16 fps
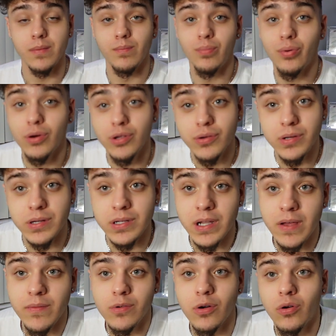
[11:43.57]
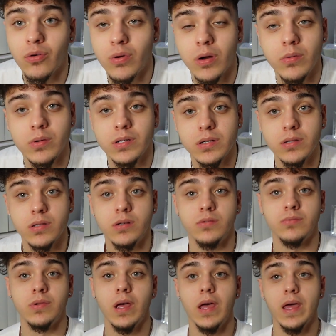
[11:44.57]
boy, you can never go wrong with
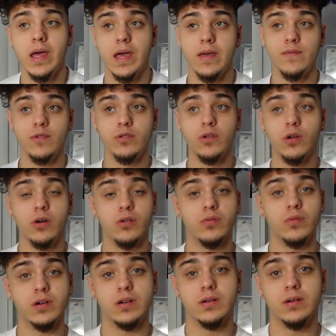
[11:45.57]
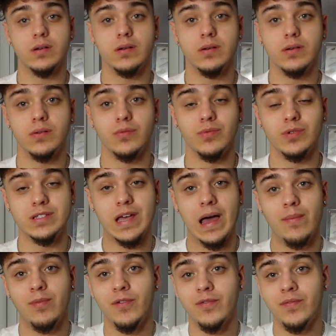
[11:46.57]
cologne. If you know what
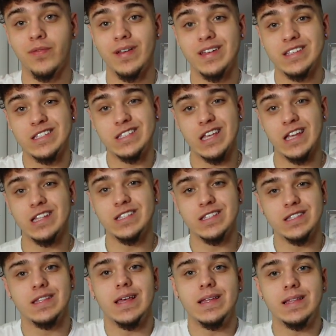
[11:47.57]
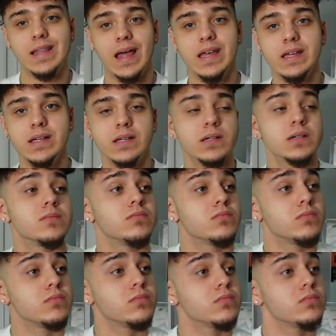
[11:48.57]
type of scents they like,
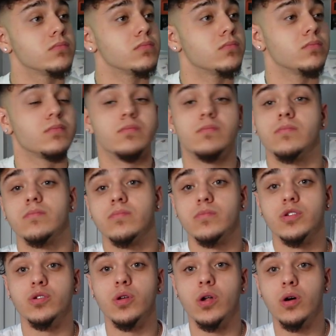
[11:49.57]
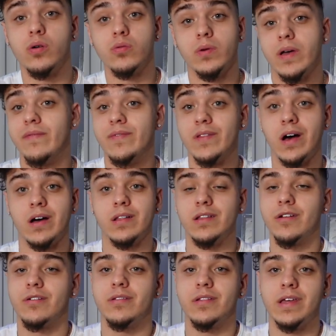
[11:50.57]
you know, if not
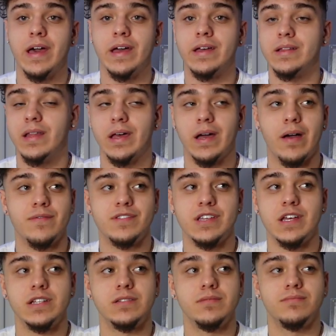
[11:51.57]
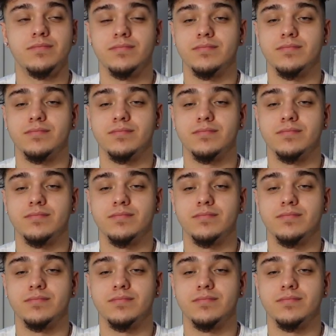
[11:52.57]
literally, I, like I've said,